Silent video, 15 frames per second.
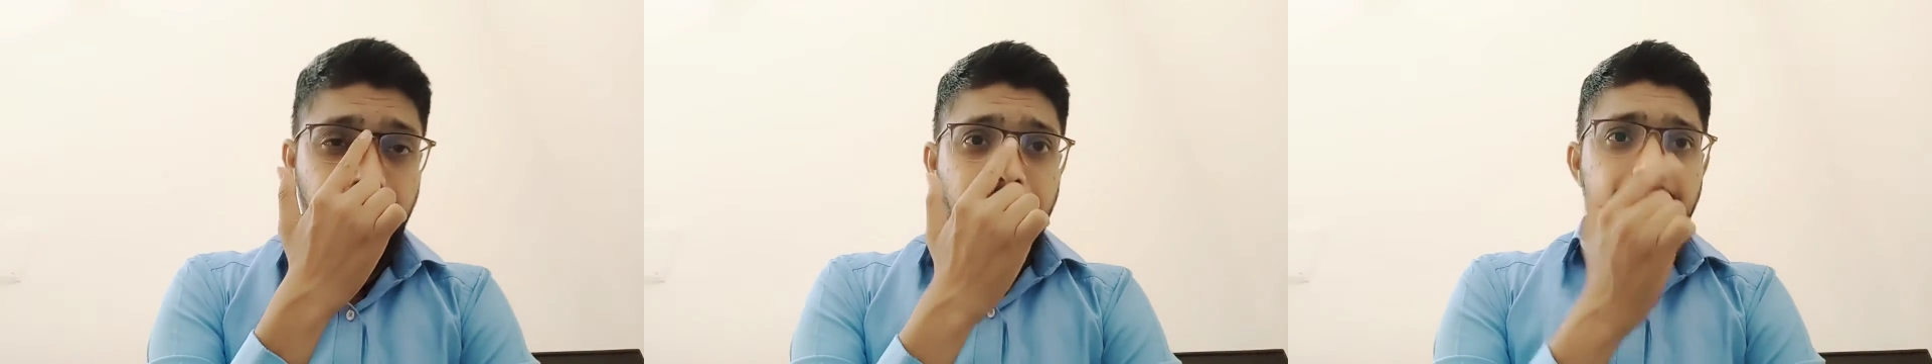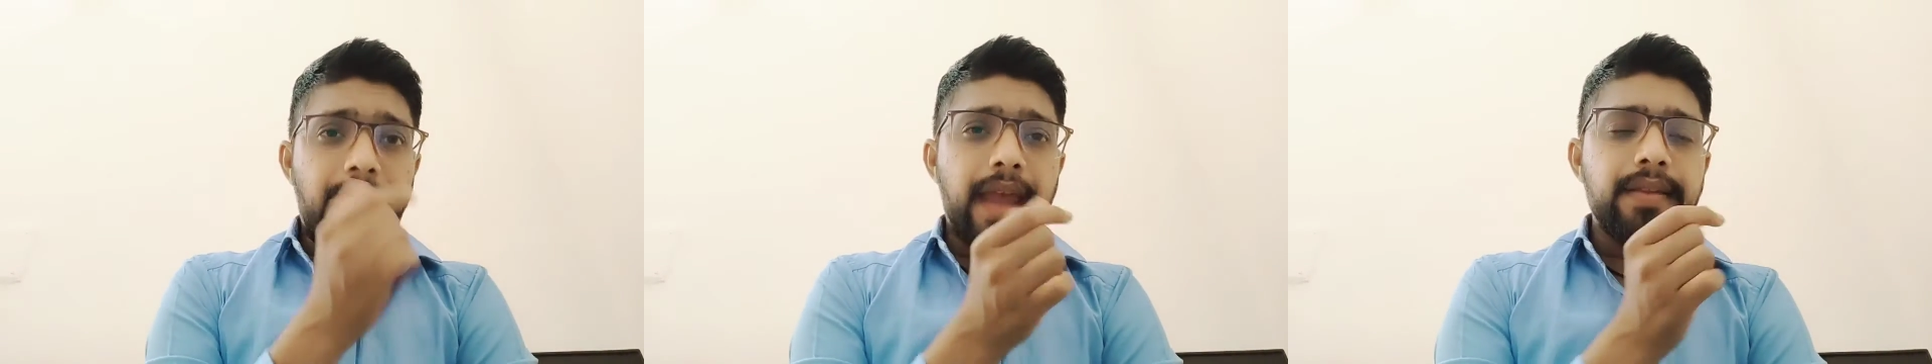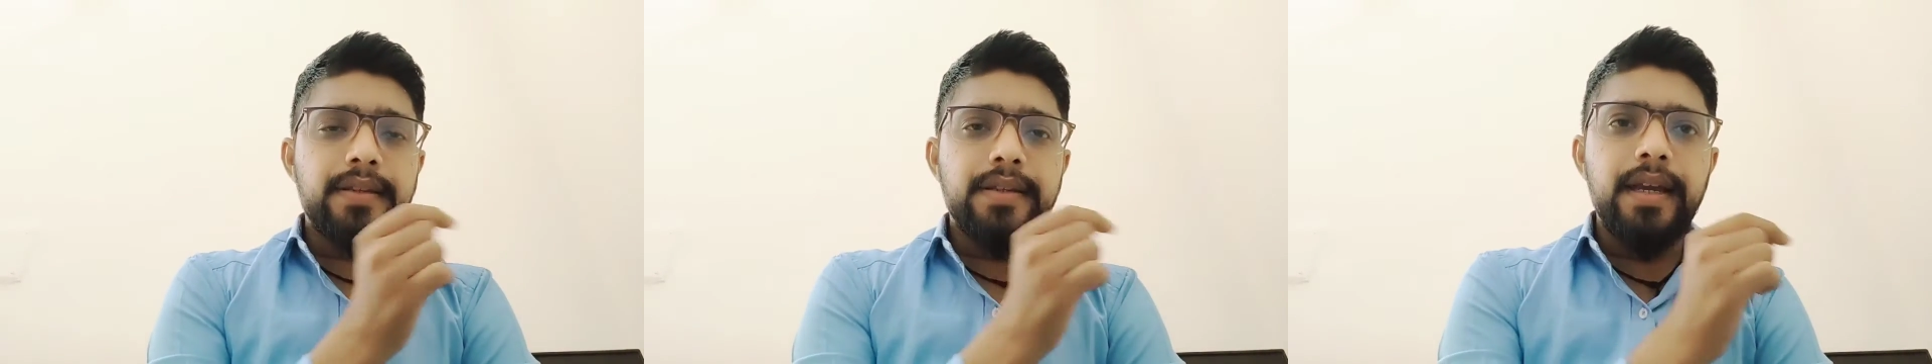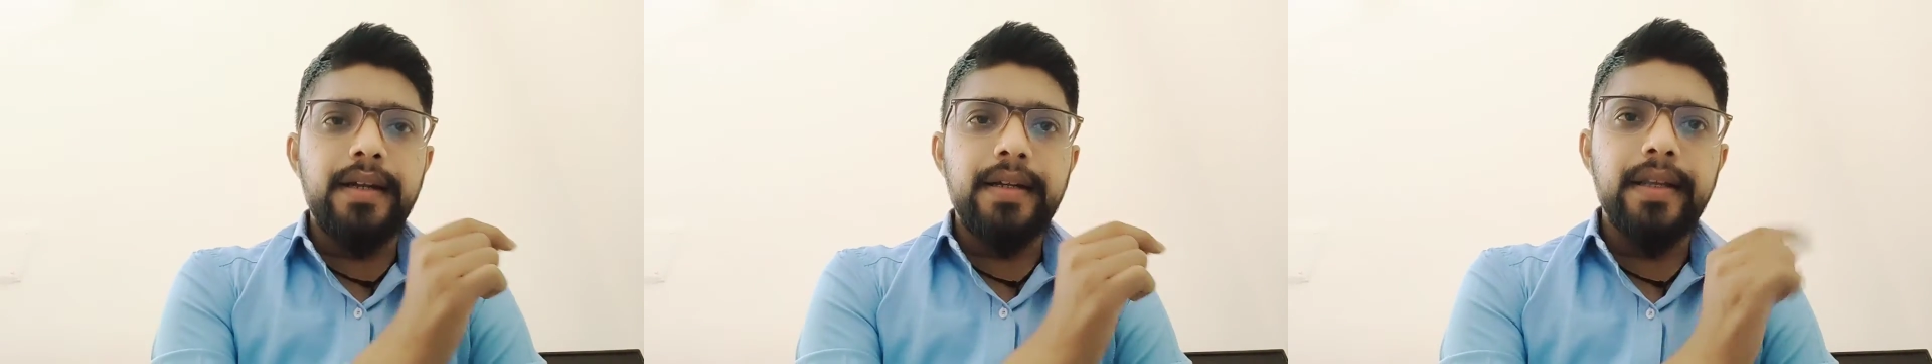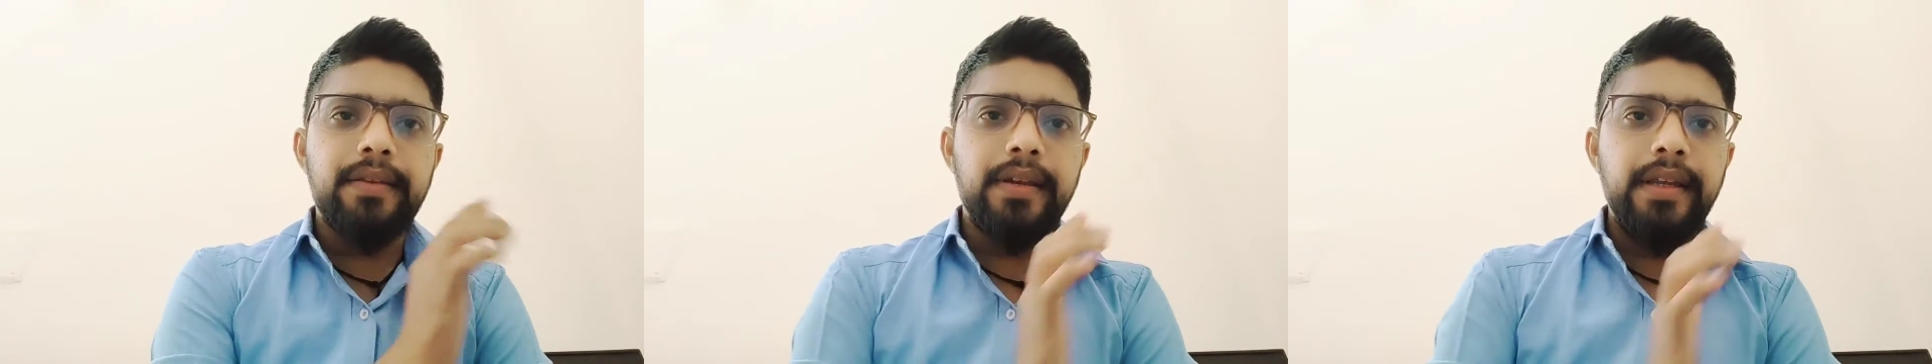
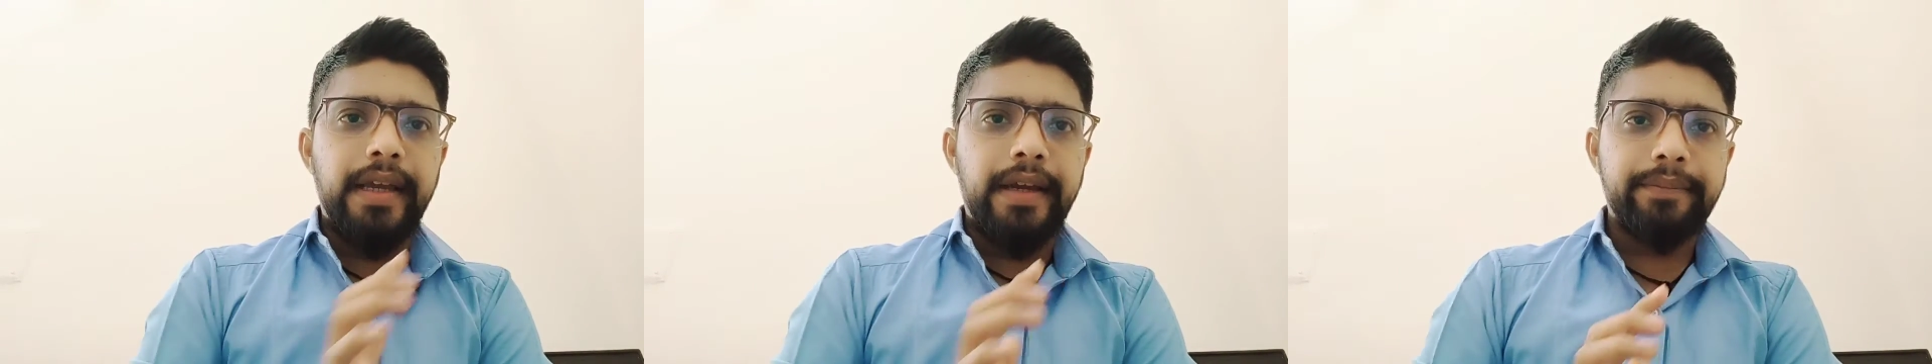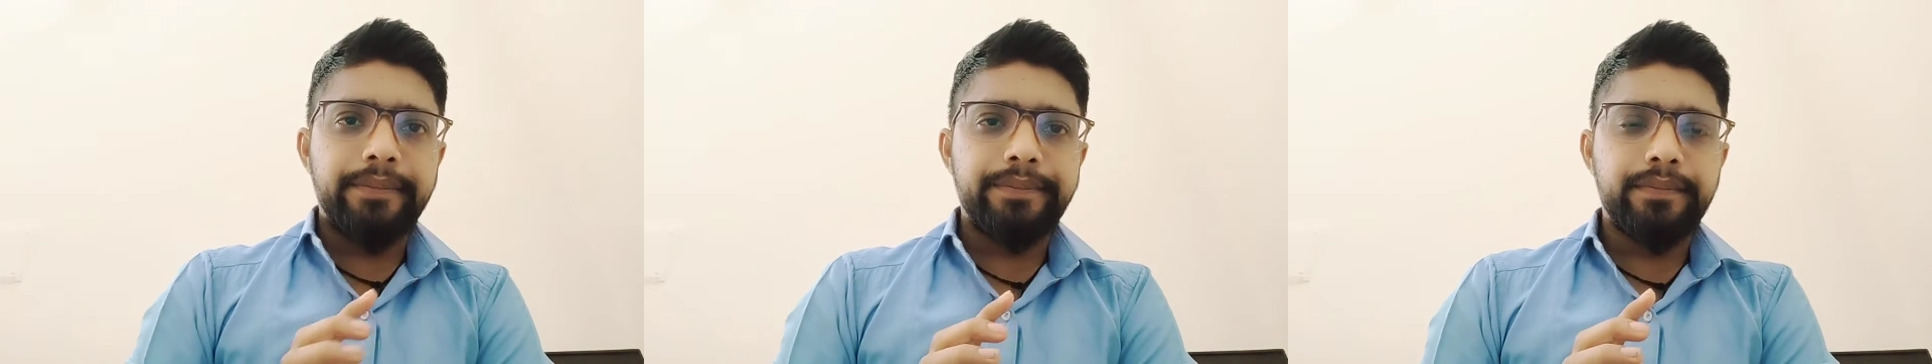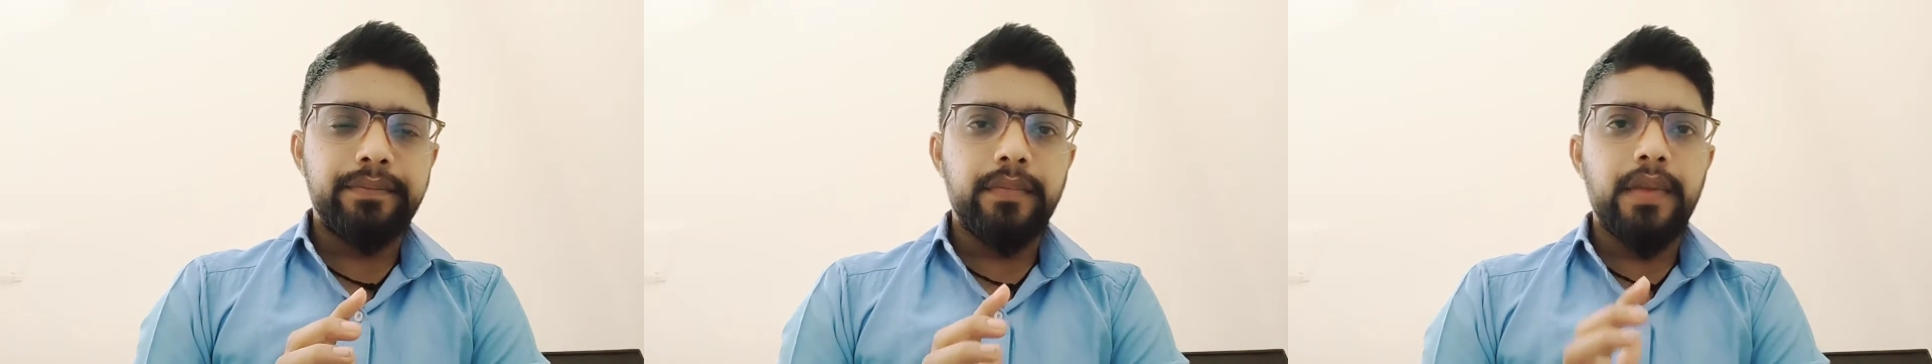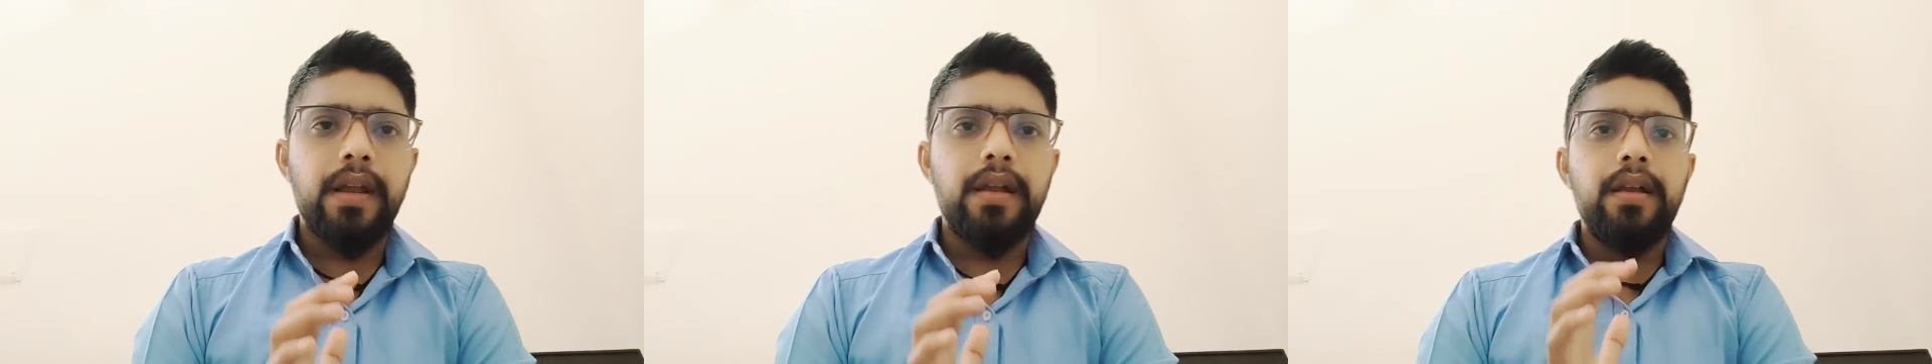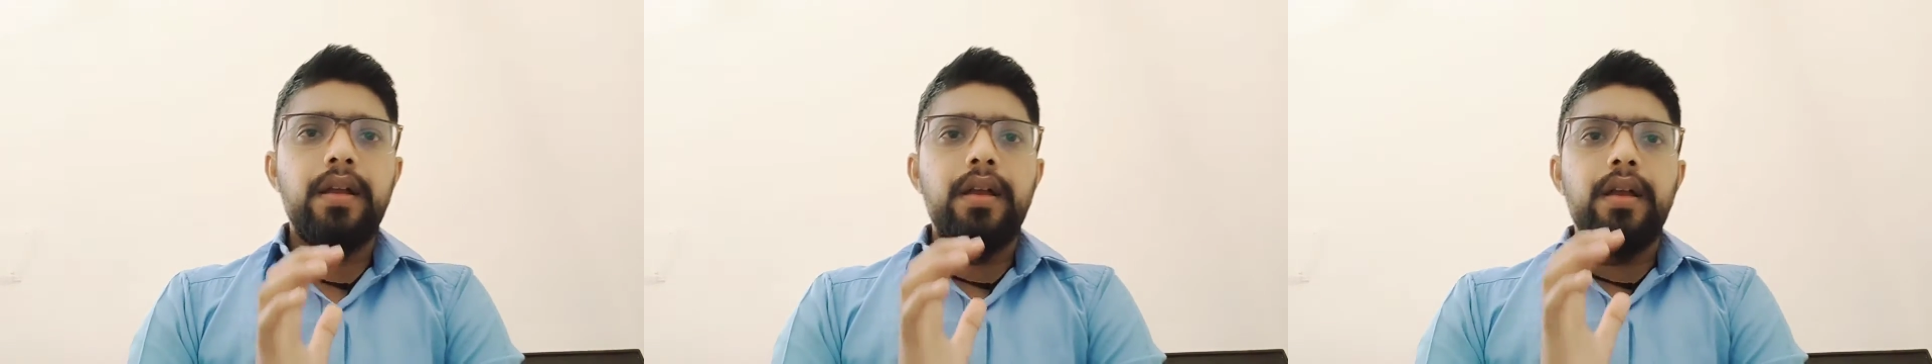NCLT 3A.
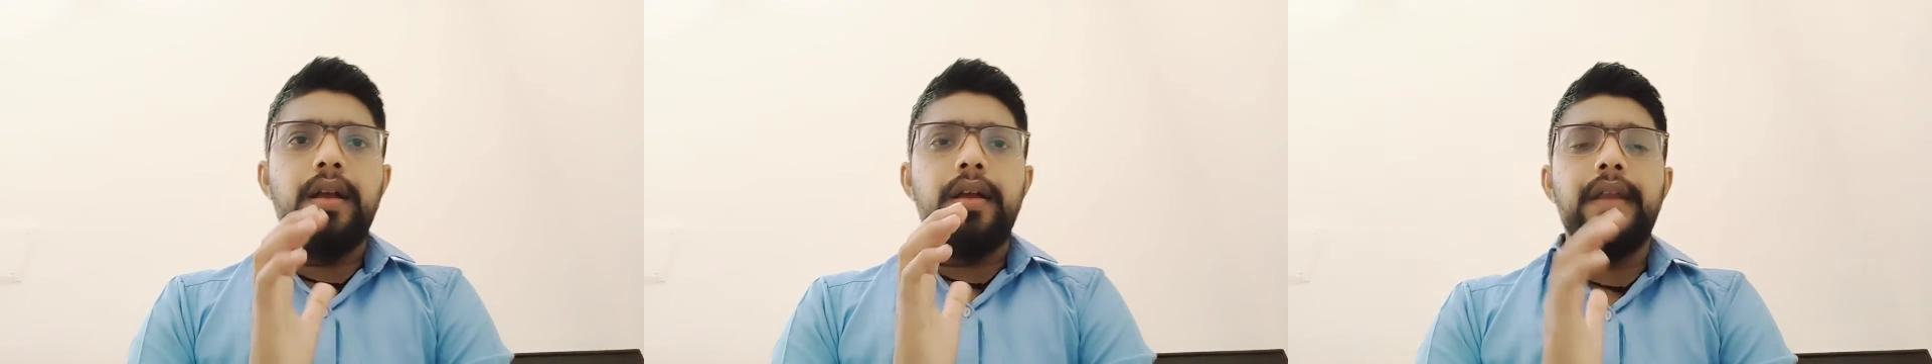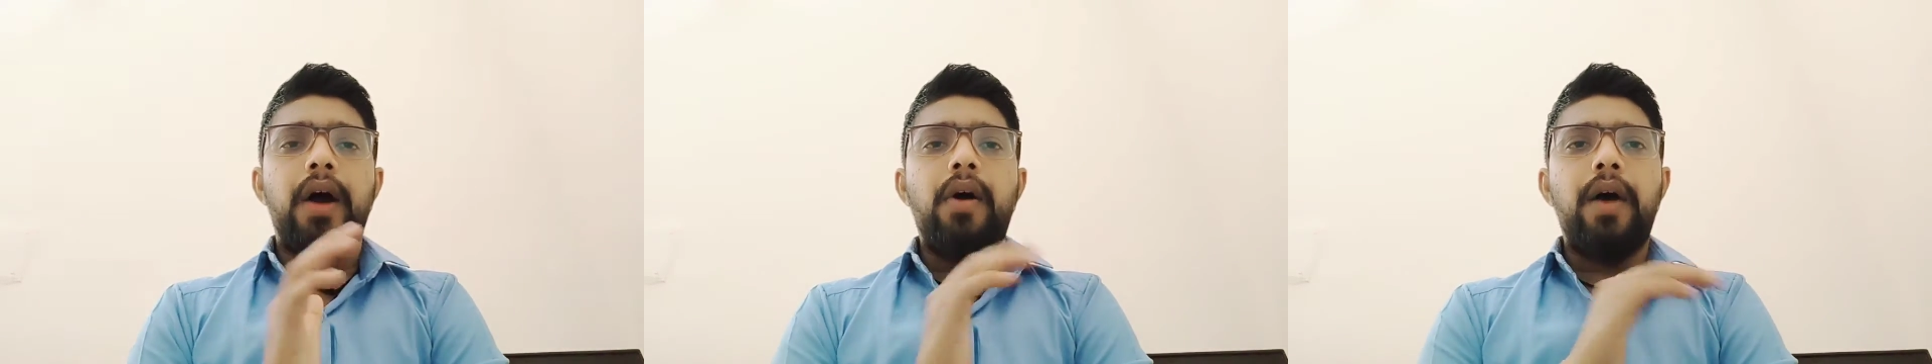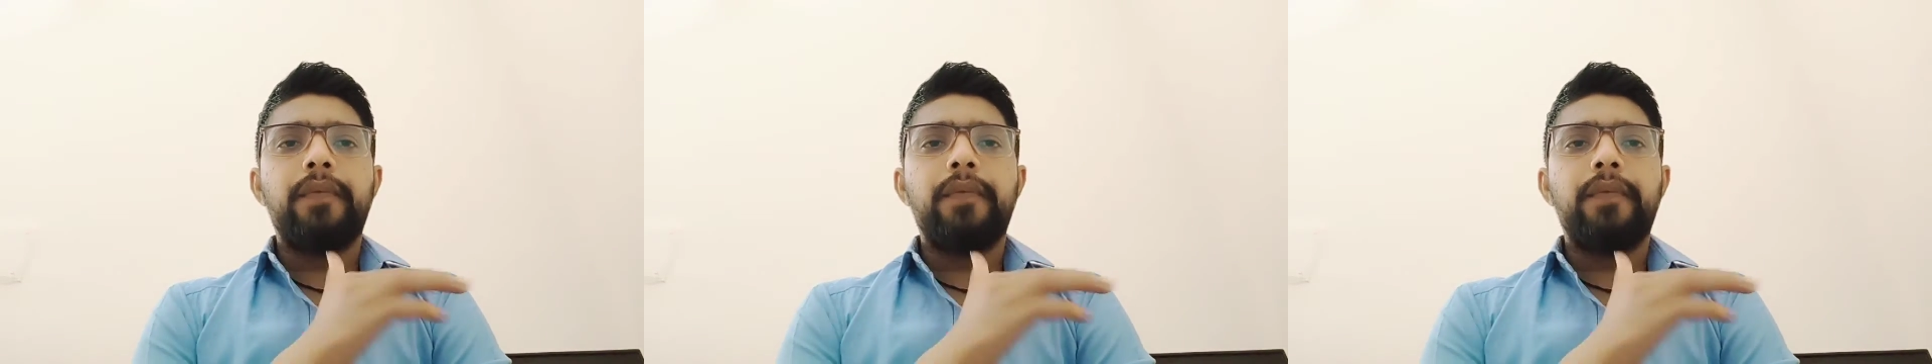Now